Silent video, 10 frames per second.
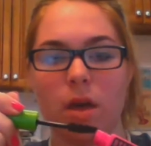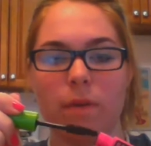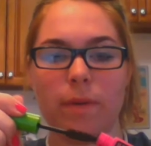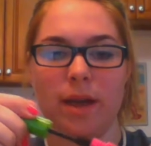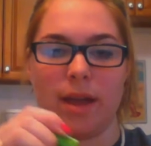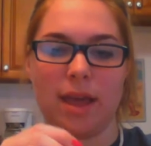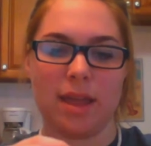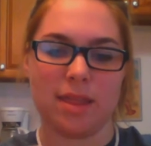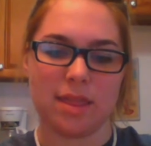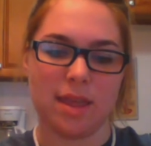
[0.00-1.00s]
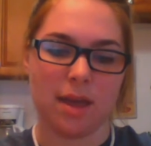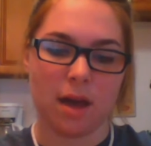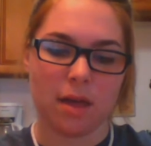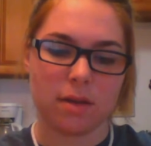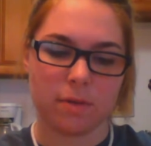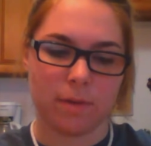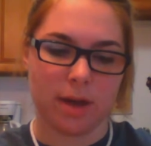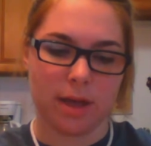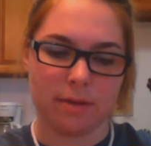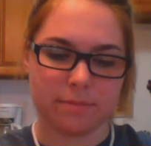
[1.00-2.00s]
Whereas the other
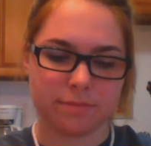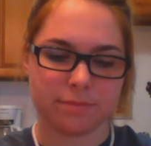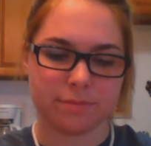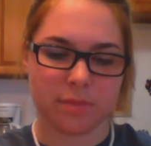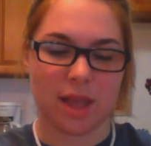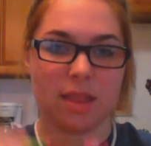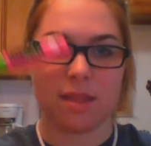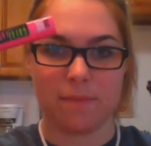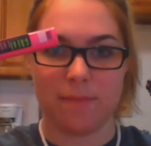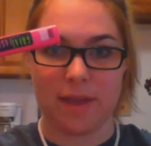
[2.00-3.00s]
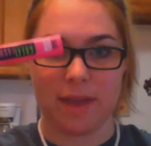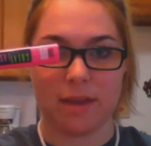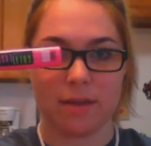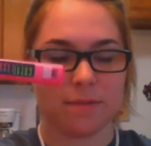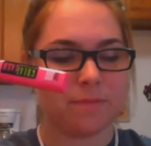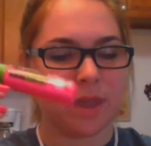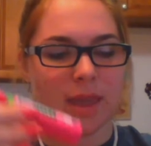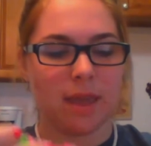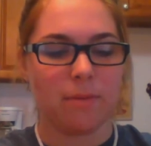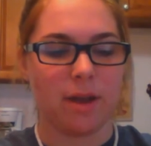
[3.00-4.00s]
one, that's the big,
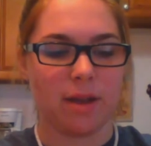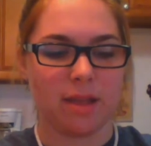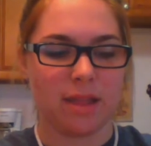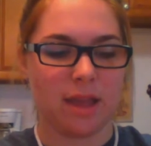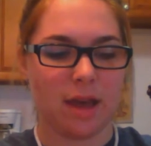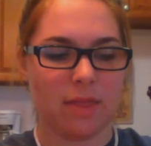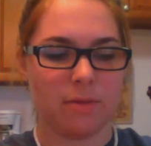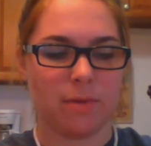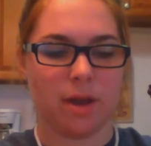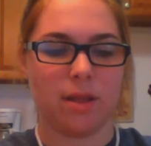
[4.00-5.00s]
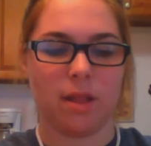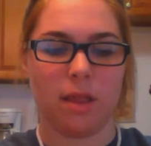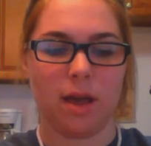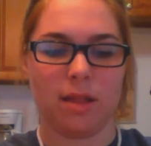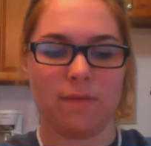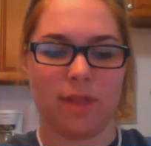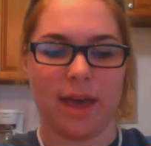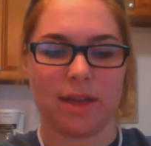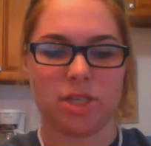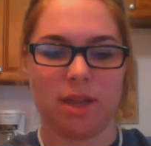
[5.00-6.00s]
whereas the other one, the Lots of
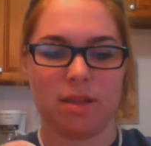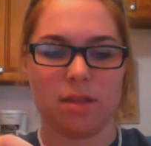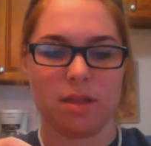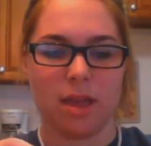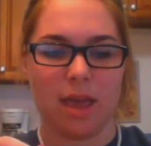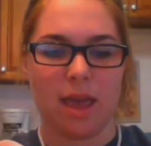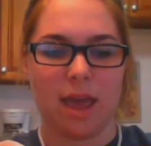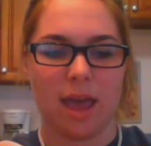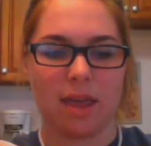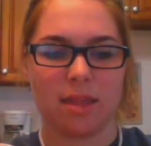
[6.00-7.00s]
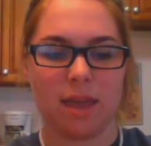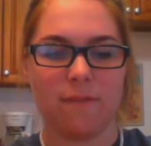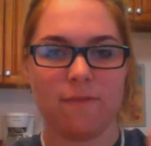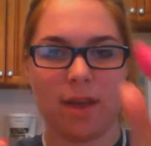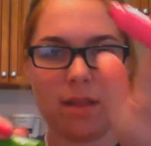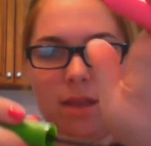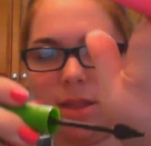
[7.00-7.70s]
Lashes, has a fairly